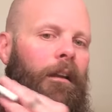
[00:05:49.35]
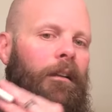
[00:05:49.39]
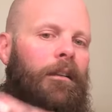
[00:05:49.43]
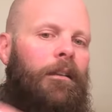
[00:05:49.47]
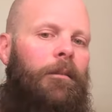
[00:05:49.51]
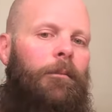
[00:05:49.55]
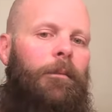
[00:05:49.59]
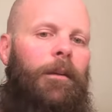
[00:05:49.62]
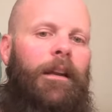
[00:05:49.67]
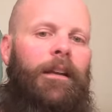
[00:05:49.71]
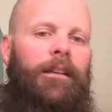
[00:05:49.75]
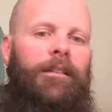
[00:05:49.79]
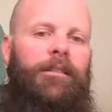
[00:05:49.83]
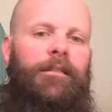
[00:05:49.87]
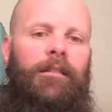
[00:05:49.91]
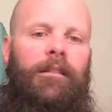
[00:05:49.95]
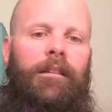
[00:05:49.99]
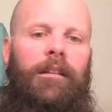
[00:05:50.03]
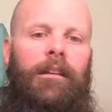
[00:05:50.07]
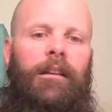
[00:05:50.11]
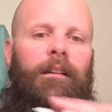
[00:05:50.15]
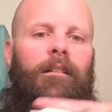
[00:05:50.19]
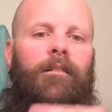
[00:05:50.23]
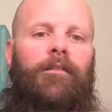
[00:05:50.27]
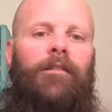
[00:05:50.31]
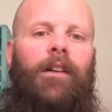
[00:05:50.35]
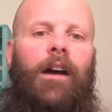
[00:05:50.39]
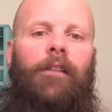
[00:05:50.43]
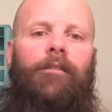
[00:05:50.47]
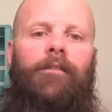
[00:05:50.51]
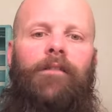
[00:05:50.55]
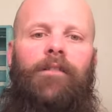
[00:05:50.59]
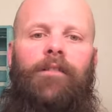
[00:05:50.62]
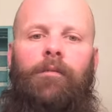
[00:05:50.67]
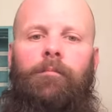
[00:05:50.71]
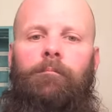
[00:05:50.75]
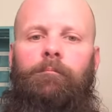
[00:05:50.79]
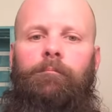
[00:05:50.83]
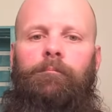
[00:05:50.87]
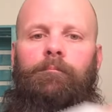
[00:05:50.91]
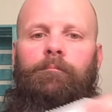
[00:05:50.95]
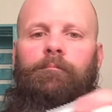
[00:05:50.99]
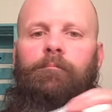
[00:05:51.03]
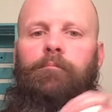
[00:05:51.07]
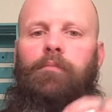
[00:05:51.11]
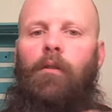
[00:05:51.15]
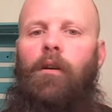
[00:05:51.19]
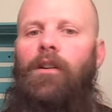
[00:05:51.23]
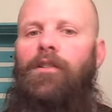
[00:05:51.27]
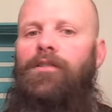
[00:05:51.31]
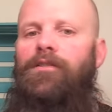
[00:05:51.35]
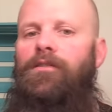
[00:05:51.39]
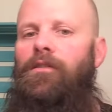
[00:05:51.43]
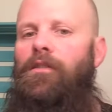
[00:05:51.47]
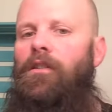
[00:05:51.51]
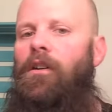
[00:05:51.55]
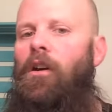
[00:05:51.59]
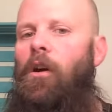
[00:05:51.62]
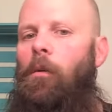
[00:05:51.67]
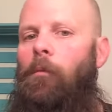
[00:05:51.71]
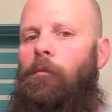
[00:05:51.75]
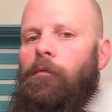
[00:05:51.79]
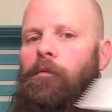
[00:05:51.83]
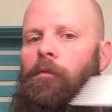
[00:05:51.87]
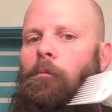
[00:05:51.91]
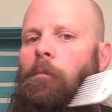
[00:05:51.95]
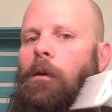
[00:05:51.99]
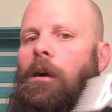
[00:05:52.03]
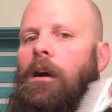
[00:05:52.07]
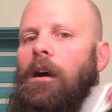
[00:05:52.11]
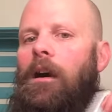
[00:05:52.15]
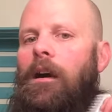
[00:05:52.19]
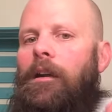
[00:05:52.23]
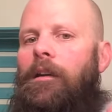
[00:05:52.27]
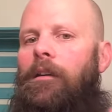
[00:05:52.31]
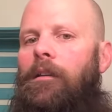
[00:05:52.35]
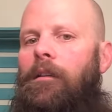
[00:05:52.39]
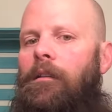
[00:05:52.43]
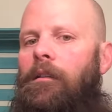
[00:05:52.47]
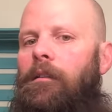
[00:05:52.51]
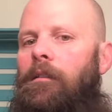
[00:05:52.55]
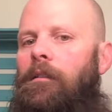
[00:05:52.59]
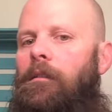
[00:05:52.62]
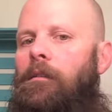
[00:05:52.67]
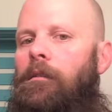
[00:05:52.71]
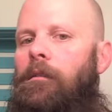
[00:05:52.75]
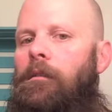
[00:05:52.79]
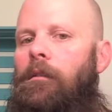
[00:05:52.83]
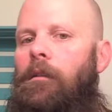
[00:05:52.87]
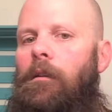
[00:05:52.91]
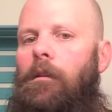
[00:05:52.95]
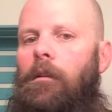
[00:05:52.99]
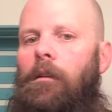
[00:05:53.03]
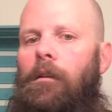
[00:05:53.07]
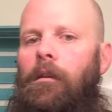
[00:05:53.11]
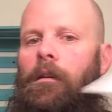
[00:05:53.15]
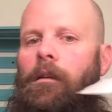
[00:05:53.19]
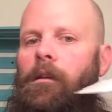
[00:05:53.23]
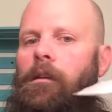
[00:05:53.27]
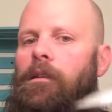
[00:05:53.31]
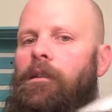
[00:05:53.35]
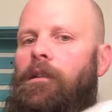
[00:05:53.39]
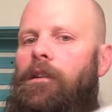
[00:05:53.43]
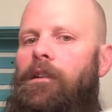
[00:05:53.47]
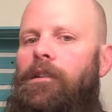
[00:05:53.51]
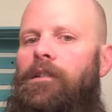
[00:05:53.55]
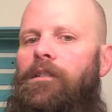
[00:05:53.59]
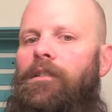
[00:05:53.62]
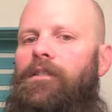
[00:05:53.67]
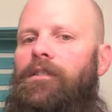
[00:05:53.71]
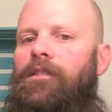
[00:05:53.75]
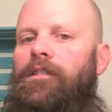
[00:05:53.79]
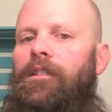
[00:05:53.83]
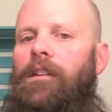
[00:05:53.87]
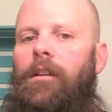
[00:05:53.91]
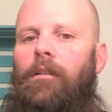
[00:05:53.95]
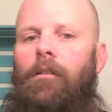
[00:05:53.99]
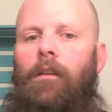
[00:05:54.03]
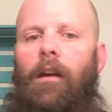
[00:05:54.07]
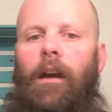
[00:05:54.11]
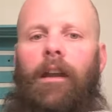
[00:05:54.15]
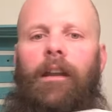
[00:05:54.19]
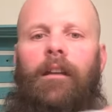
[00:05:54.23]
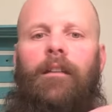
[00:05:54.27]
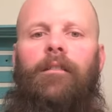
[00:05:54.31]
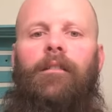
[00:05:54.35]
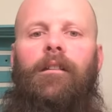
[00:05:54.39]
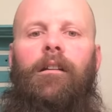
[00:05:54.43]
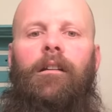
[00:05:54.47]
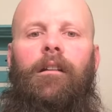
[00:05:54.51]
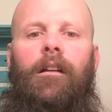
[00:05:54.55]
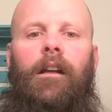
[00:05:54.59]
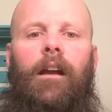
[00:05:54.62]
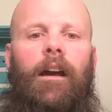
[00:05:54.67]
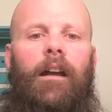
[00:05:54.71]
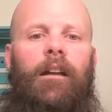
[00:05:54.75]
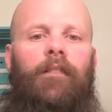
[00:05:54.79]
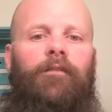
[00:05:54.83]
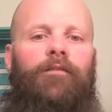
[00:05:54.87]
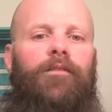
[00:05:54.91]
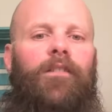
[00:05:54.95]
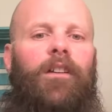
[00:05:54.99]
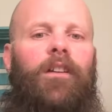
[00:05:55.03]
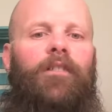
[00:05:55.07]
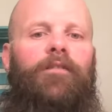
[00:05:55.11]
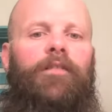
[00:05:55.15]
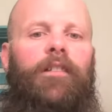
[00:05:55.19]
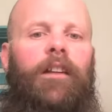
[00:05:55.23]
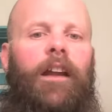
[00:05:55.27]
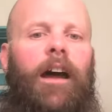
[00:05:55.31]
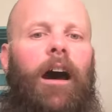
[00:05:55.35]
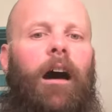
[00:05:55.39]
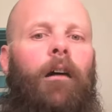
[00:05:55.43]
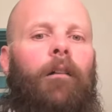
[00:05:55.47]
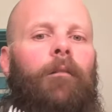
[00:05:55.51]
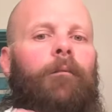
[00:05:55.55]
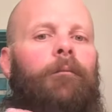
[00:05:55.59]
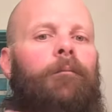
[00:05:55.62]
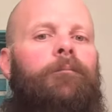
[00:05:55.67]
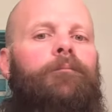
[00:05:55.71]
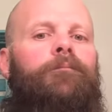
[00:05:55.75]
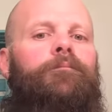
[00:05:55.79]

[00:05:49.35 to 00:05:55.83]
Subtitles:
of eliminates the need of having to brush or comb from behind. You can just dig right in there and kind of fluff it out.